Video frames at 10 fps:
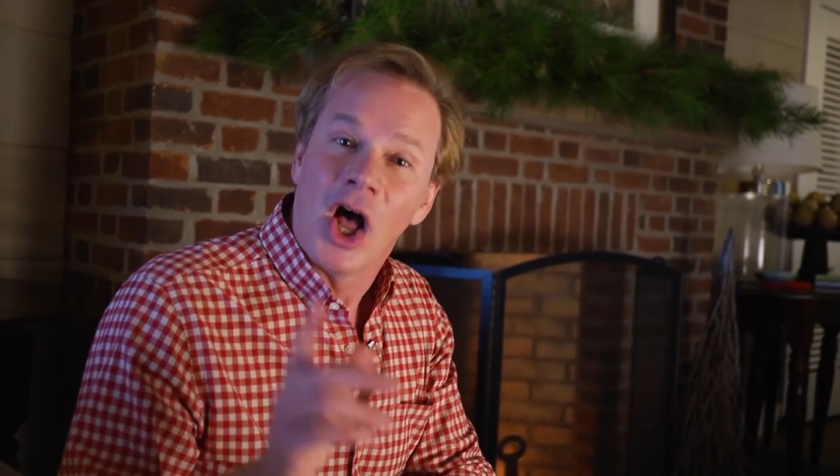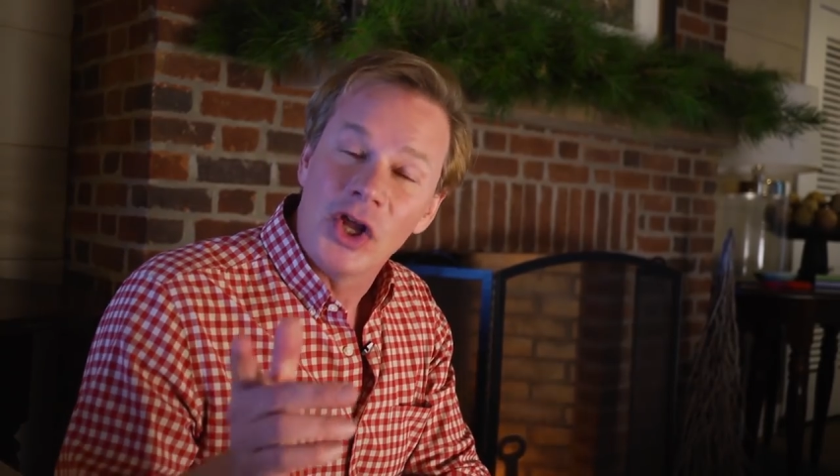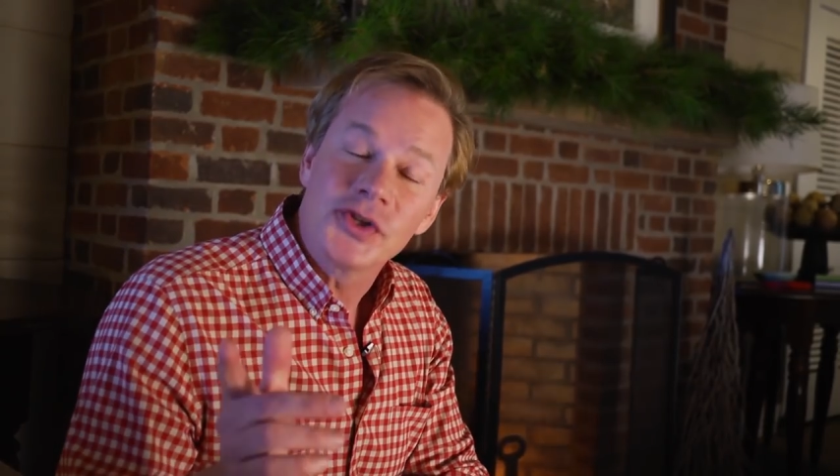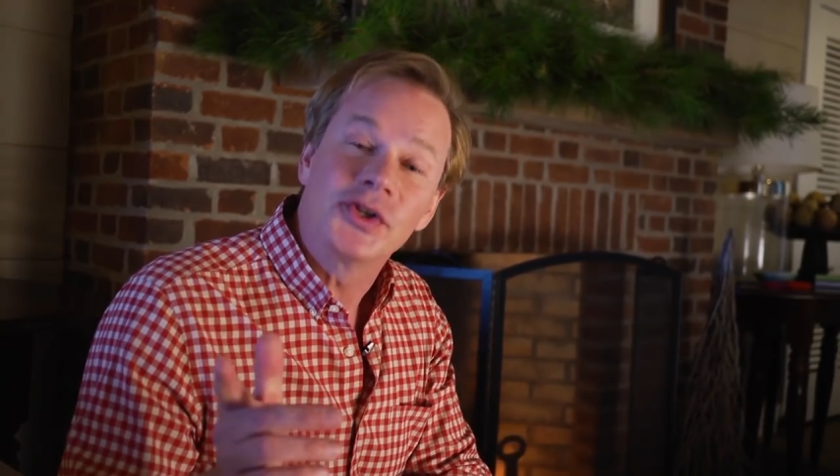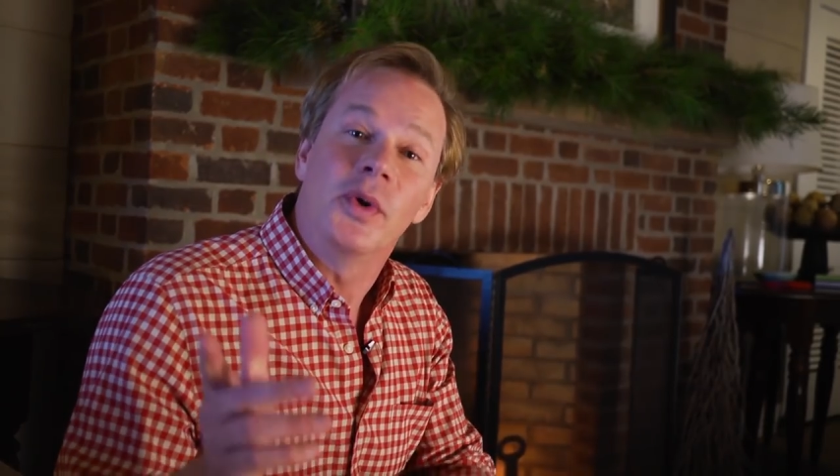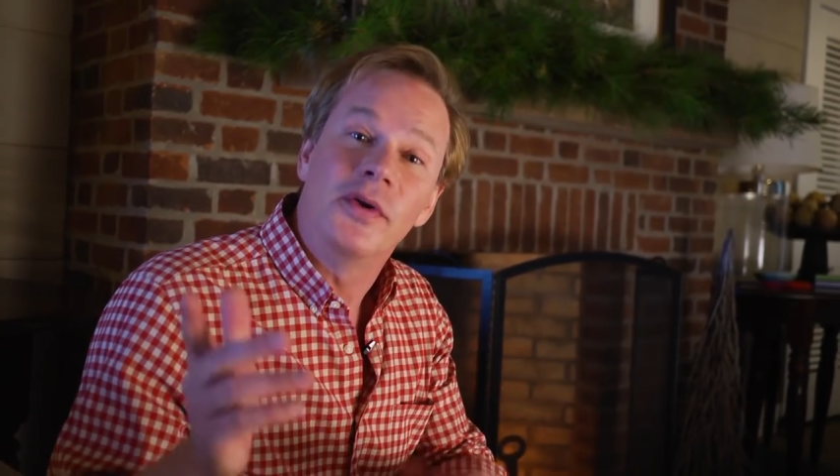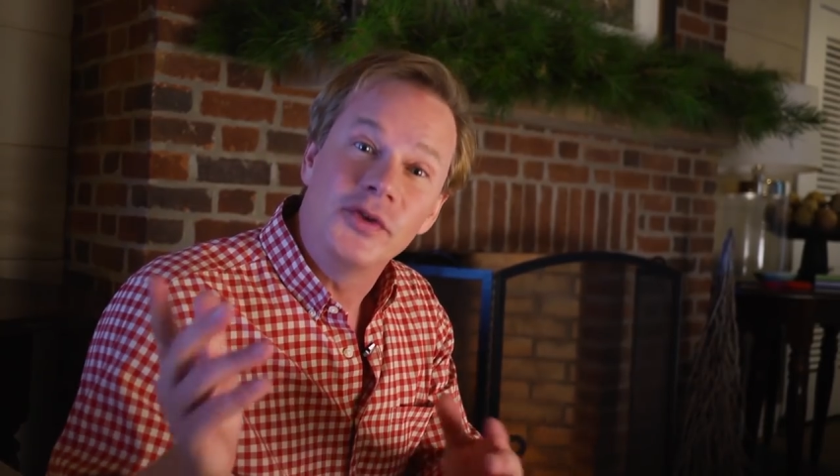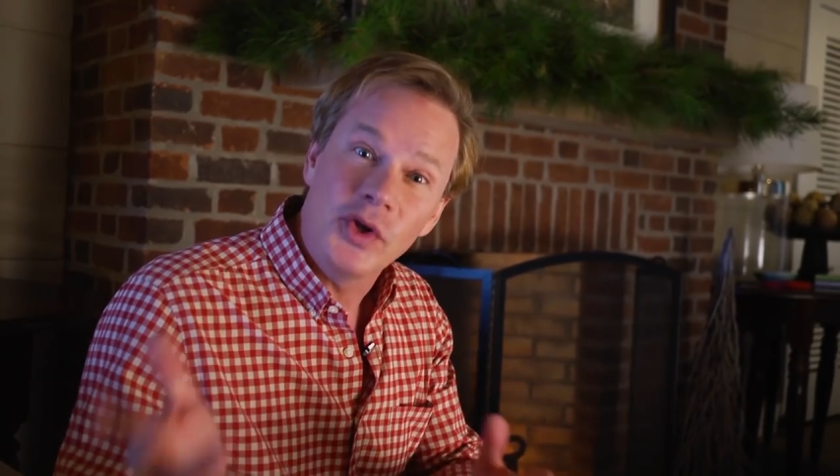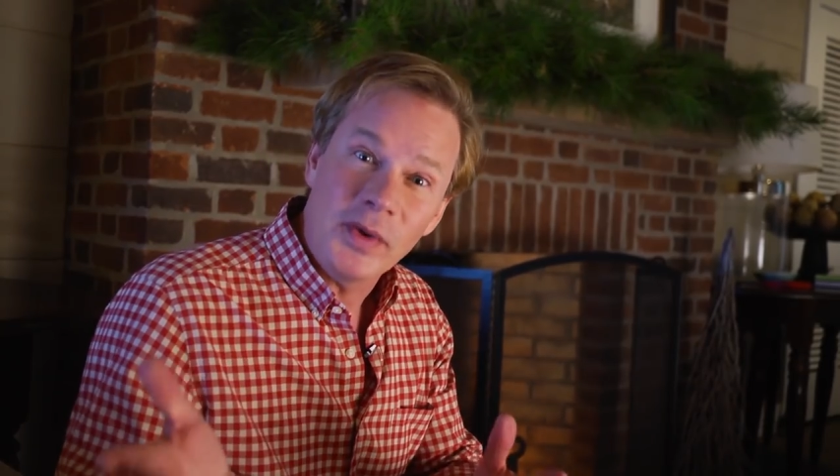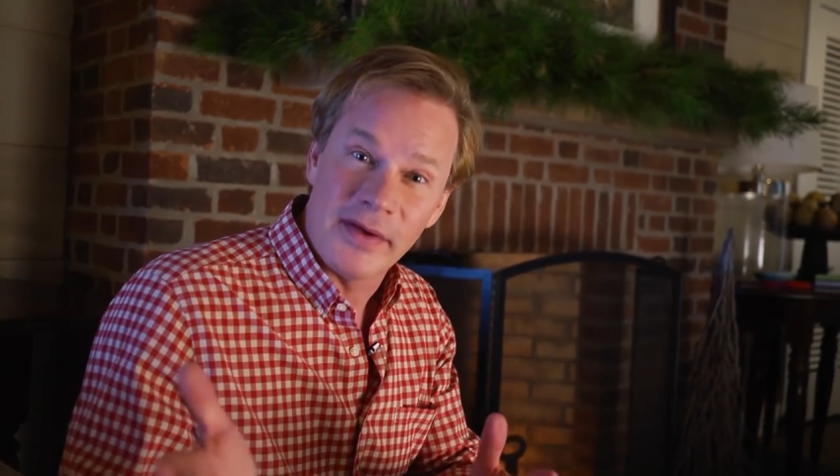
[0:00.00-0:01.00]
Also, if
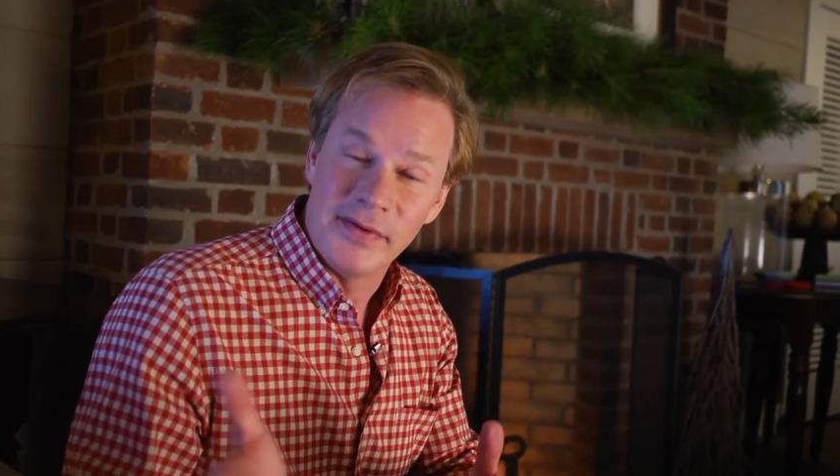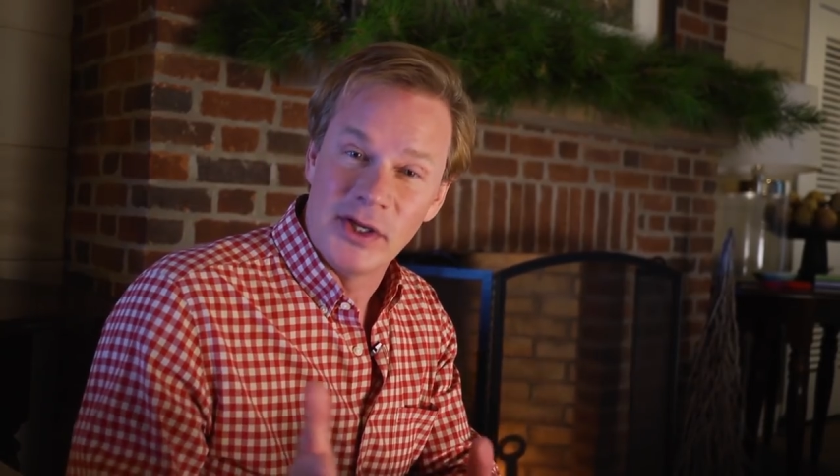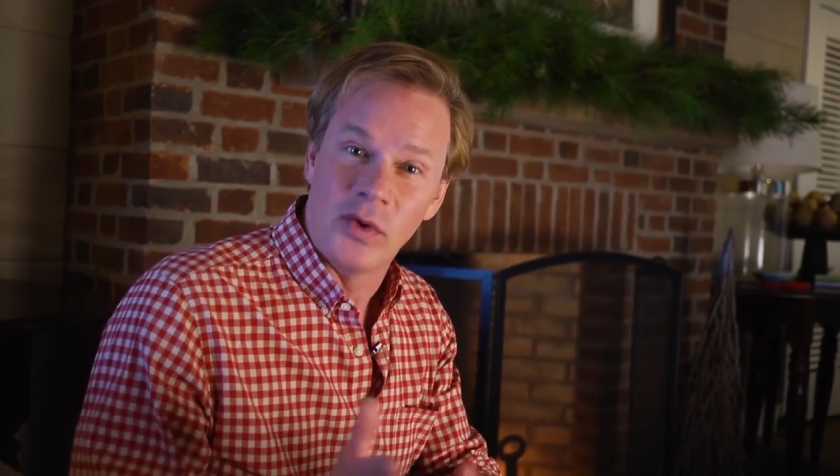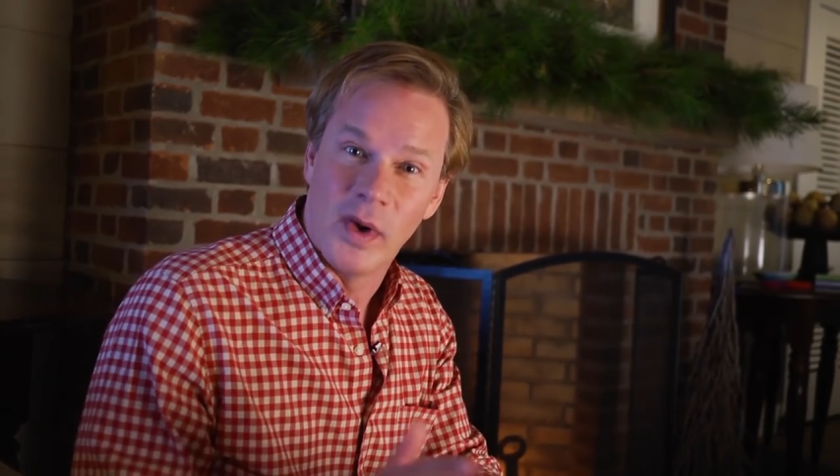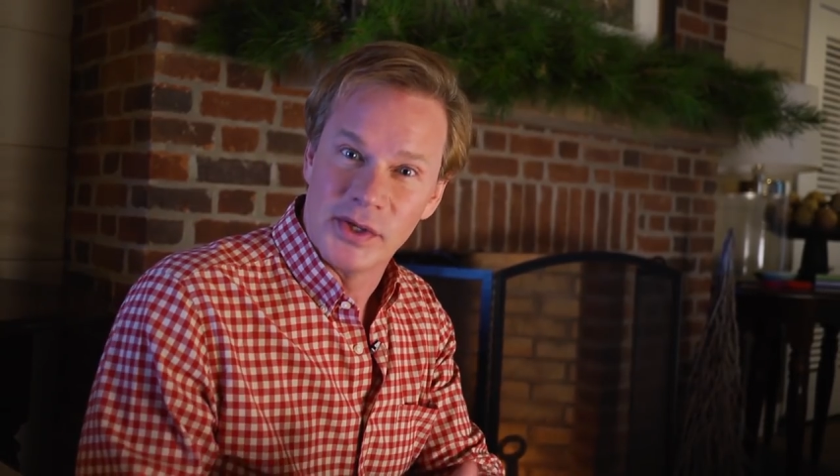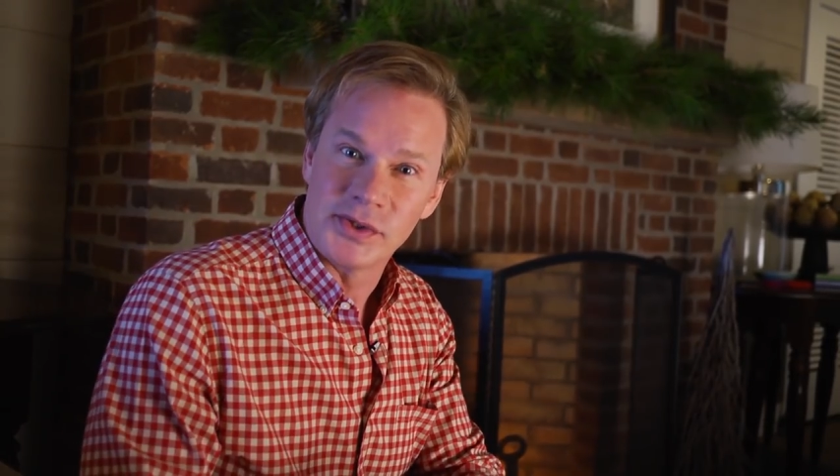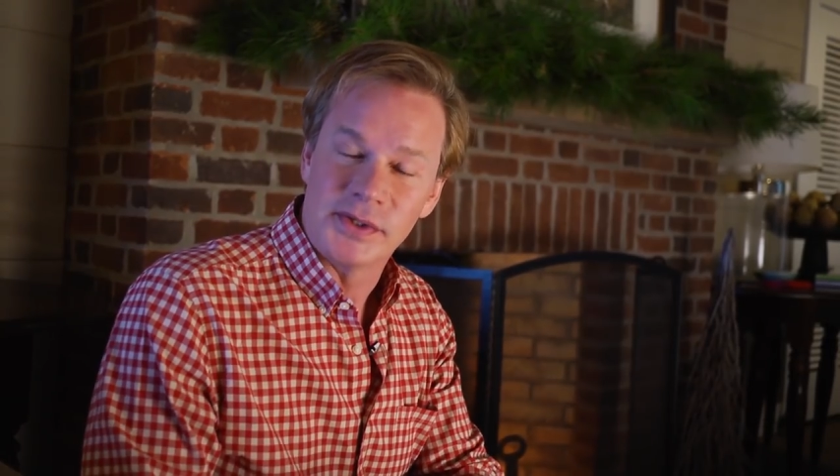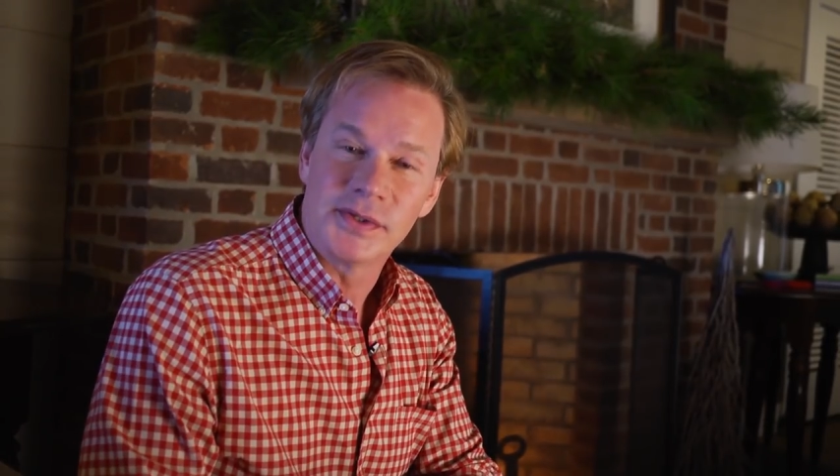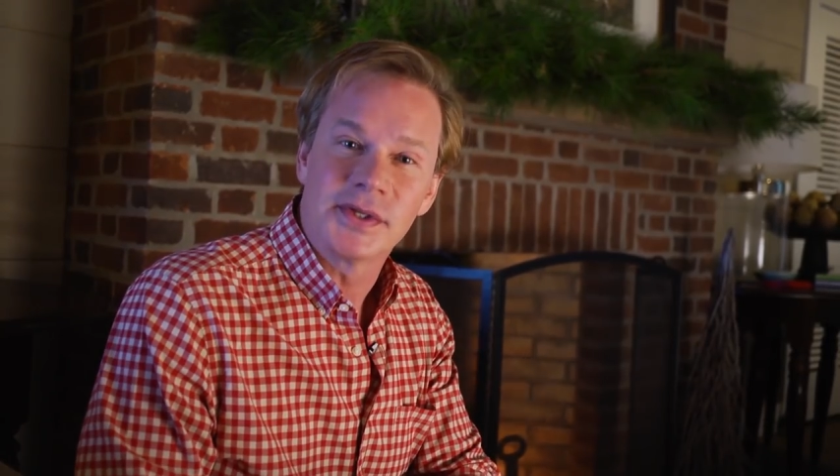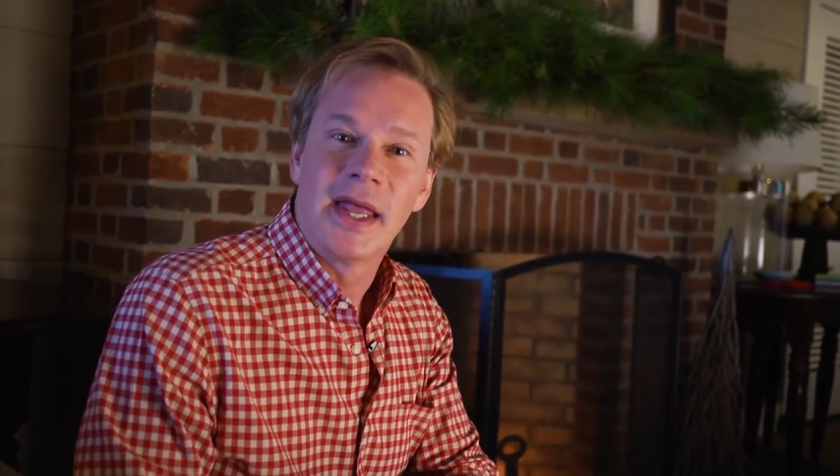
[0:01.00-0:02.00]
you have any
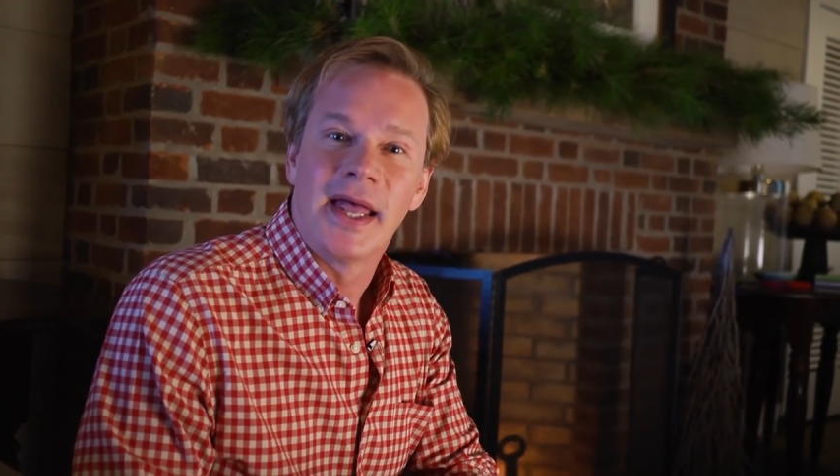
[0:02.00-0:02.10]
questions,